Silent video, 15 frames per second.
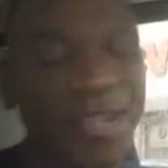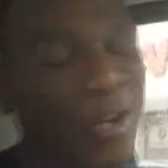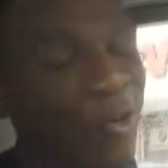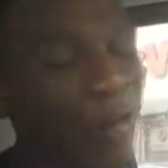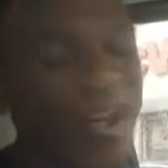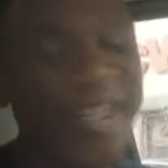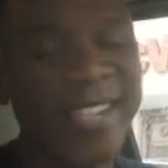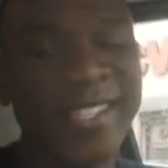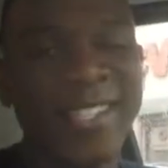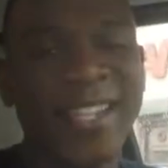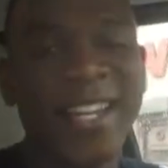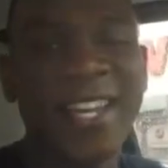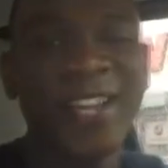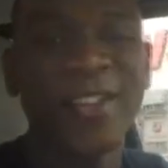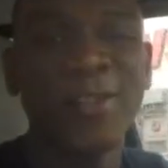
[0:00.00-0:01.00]
the greatest
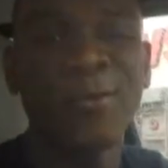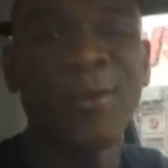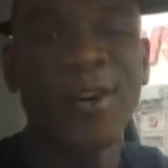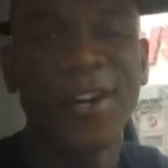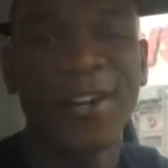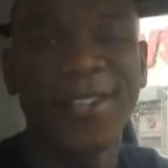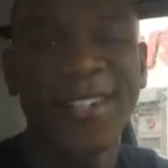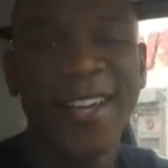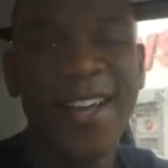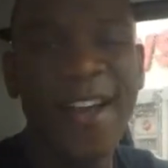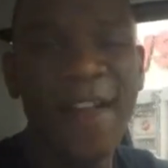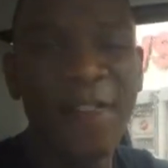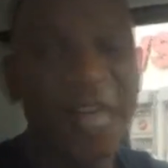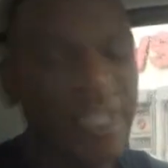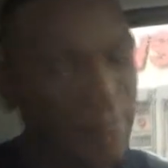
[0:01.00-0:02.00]
city in the world.
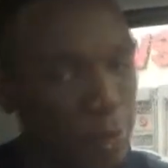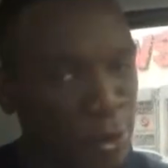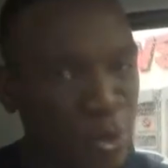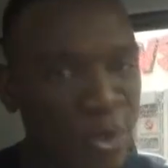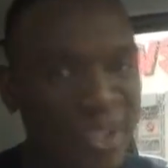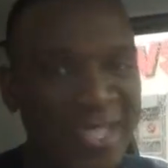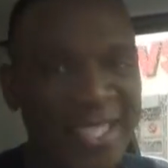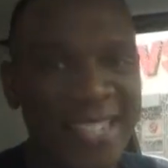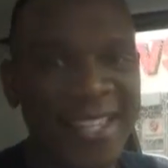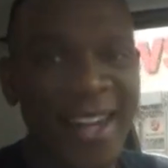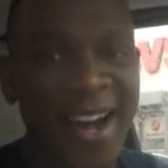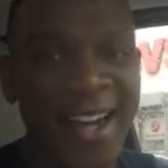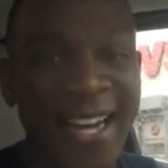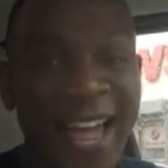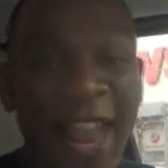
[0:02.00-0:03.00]
For WUSA
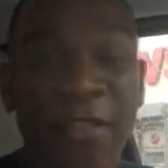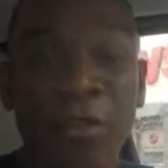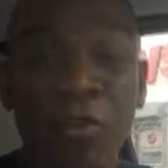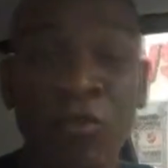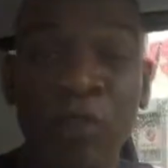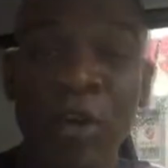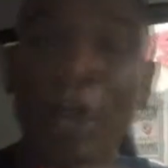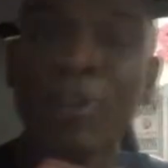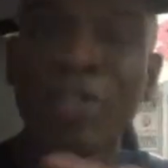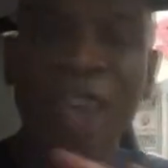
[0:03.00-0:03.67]
9 and the Real